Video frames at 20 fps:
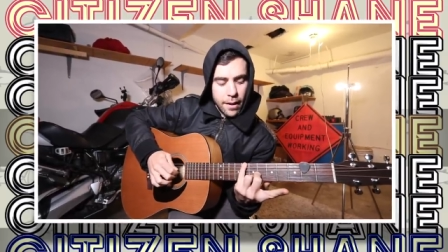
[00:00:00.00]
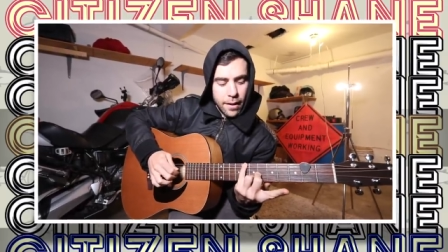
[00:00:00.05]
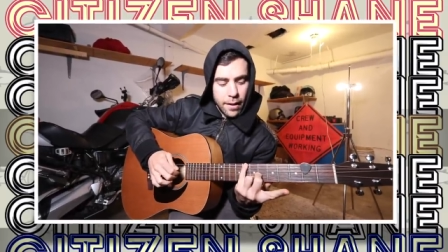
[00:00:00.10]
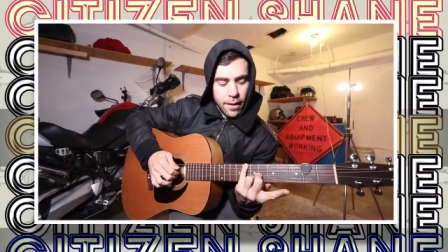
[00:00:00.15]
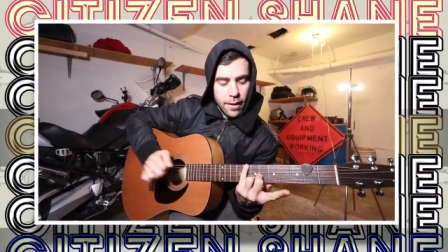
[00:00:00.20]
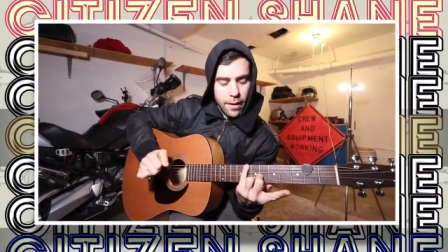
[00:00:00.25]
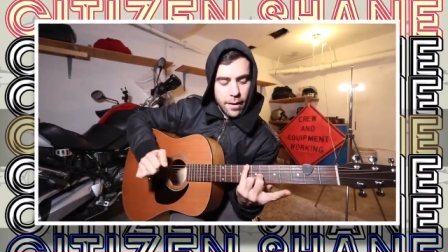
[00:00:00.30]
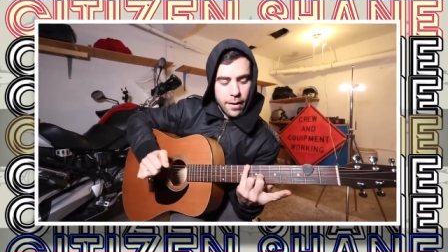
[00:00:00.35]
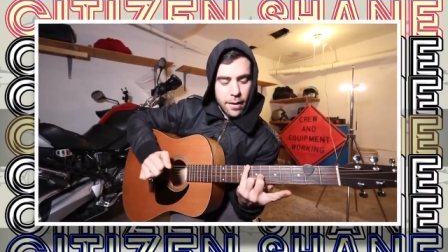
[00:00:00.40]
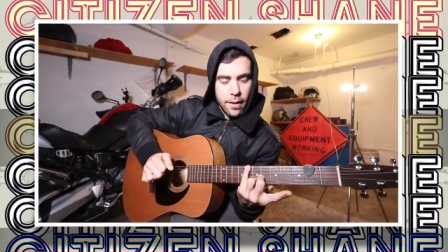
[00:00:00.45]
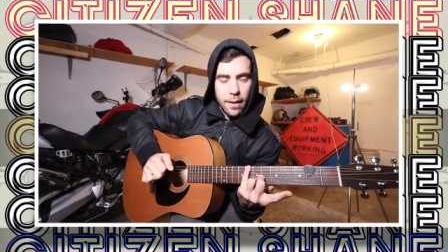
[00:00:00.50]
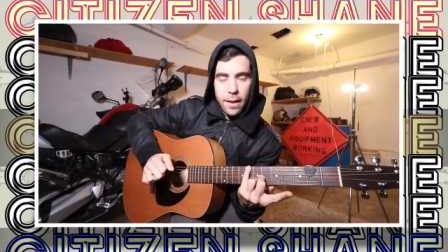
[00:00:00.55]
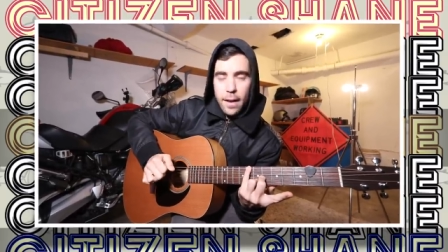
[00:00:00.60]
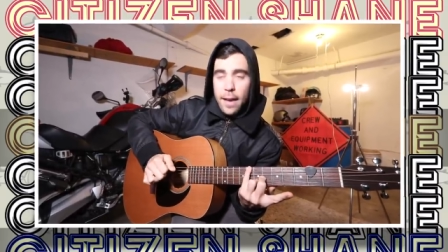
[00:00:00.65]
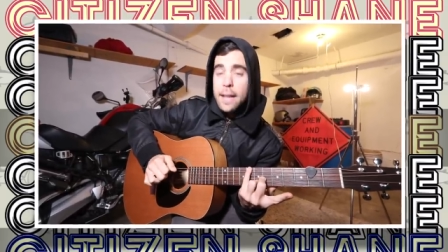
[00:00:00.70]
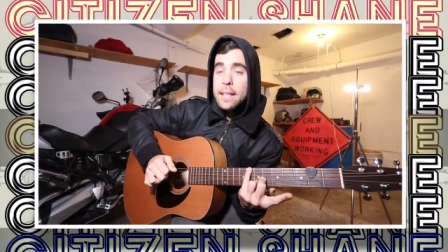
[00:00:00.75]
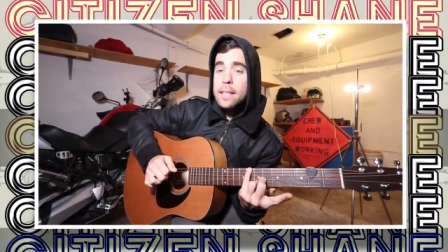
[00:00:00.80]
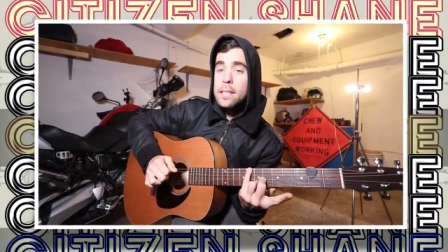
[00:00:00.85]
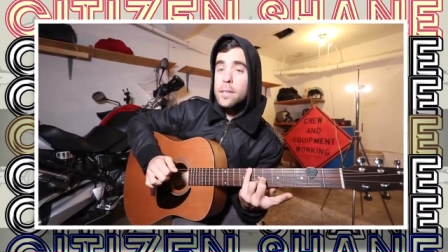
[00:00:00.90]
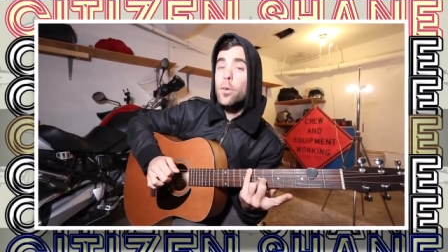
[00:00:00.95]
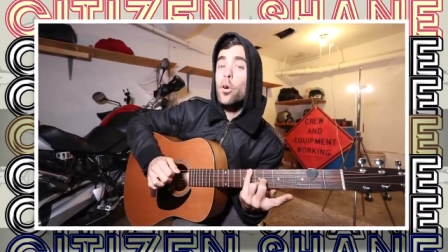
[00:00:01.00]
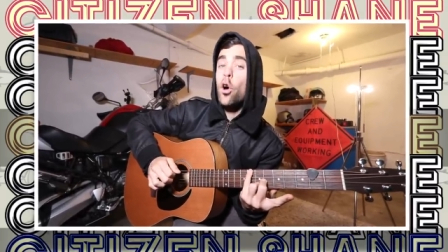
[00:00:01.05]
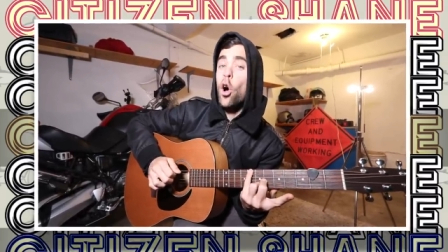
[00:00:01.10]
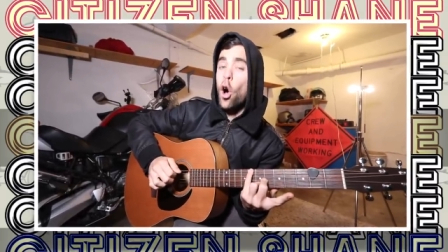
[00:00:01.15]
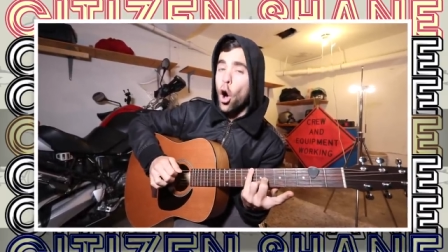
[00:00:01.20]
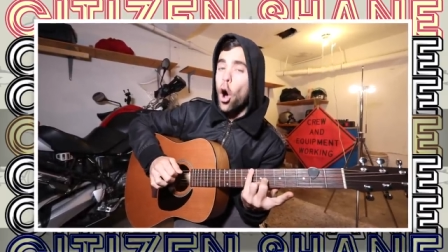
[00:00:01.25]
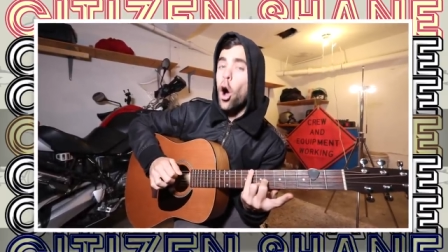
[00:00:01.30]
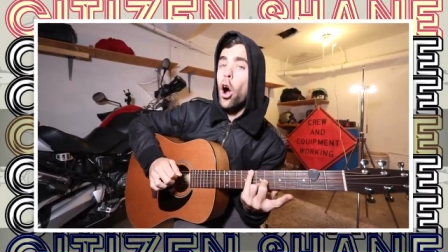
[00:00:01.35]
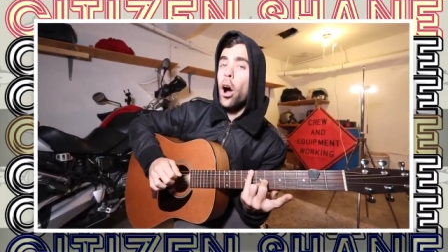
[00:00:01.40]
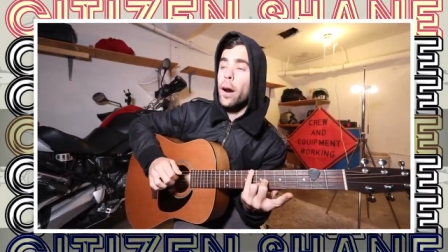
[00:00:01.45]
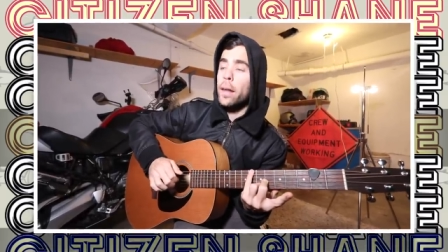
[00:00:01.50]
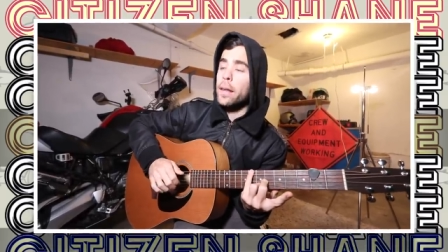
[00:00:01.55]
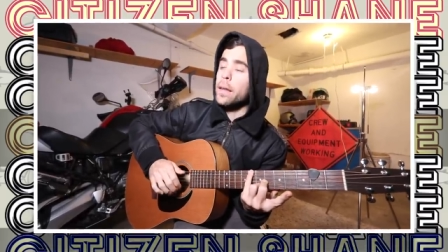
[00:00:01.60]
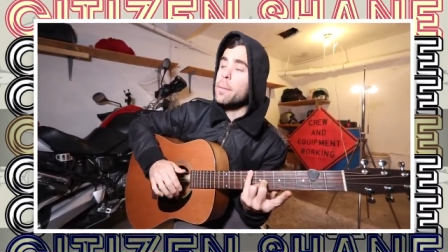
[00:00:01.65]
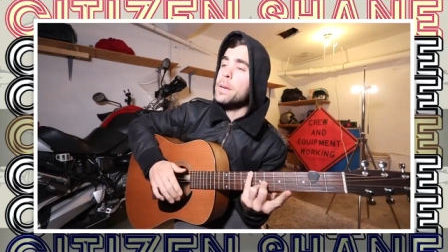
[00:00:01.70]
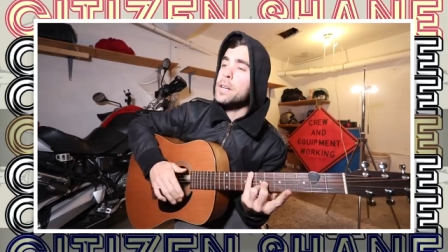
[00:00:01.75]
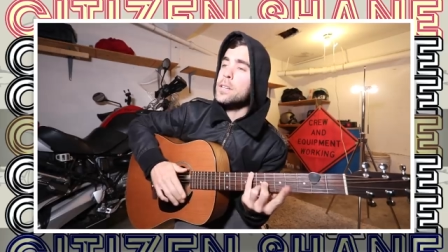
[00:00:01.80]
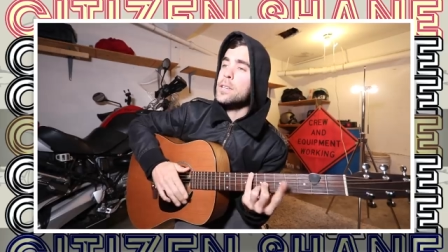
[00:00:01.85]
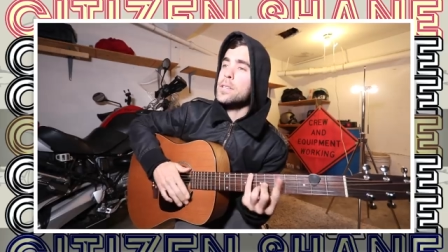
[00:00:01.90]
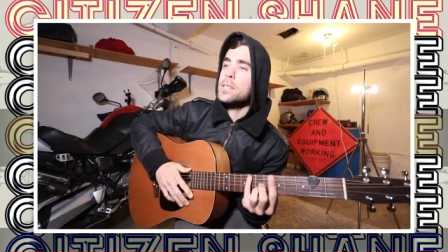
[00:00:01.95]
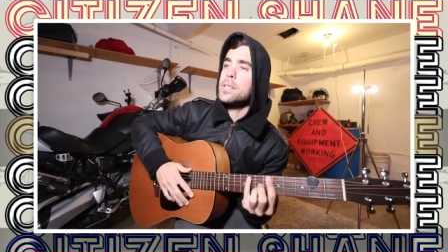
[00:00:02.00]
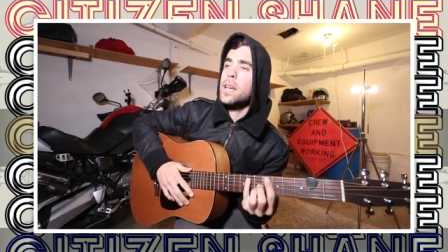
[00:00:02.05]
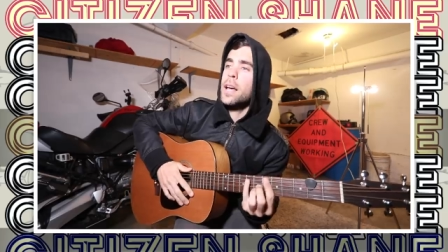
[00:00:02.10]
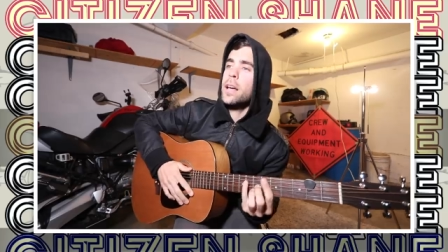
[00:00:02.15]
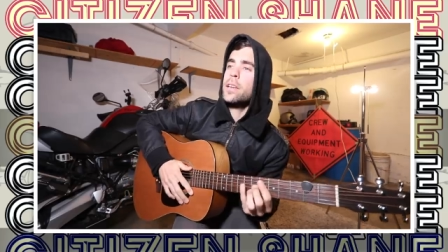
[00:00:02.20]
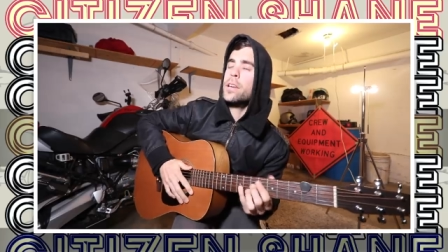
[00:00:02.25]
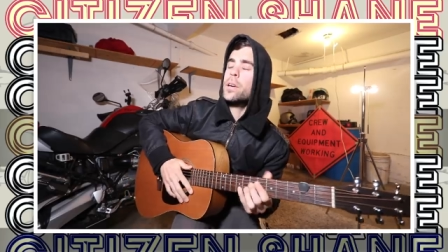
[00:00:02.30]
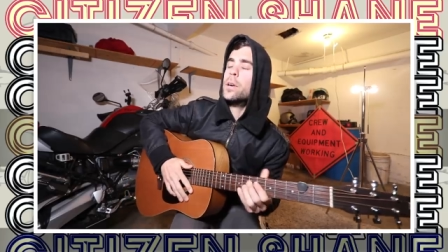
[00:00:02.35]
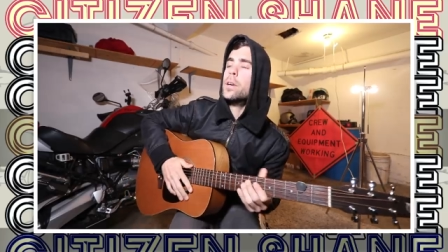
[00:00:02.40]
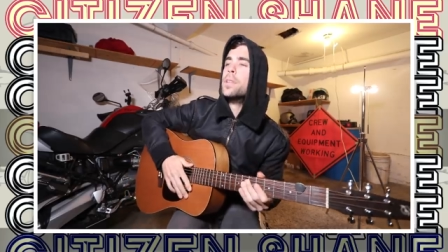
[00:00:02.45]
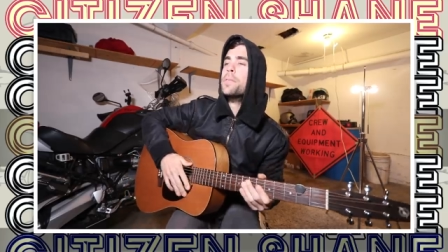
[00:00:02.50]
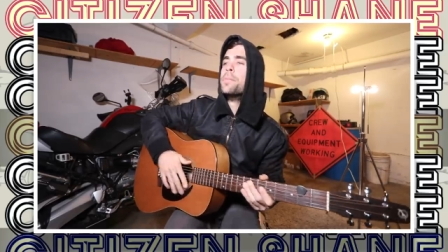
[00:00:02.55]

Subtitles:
It's hard, let me just tell you.